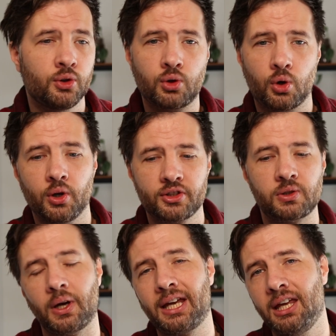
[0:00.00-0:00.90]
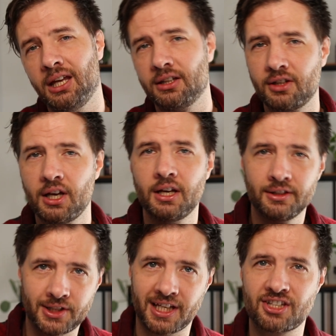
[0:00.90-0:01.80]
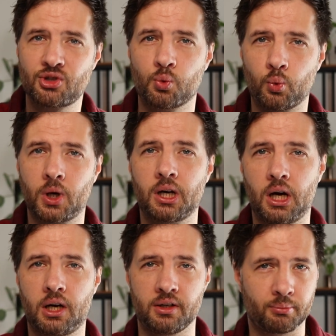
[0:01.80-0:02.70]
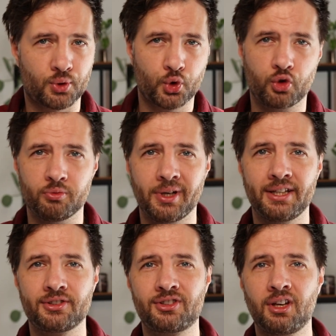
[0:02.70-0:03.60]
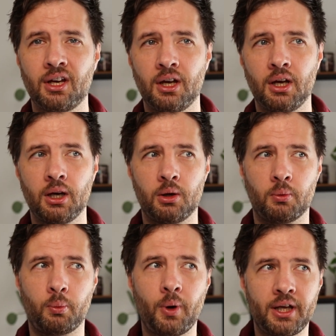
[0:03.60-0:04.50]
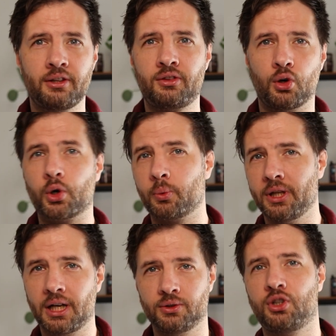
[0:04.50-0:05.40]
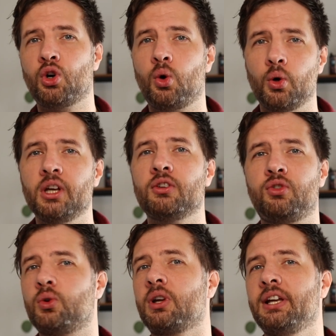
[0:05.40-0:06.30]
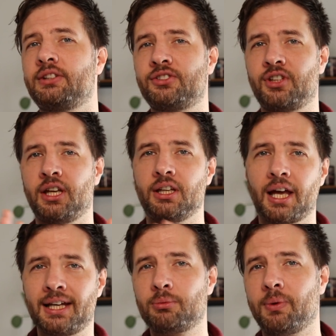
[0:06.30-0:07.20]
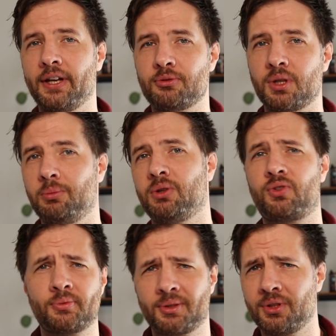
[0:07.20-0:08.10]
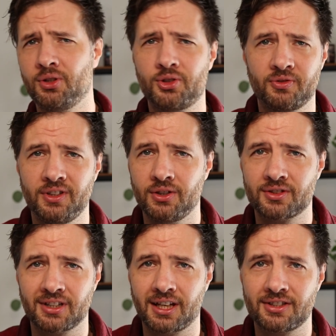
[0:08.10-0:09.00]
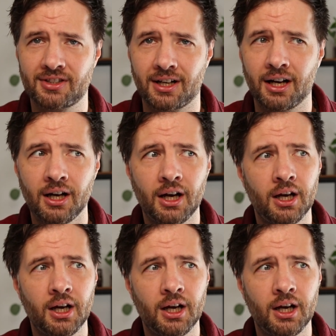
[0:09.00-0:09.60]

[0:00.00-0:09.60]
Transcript: new coil, so I can't test what are improvements with or without a coil for, let's say, the hand placement. But from some of the YouTube videos that I saw,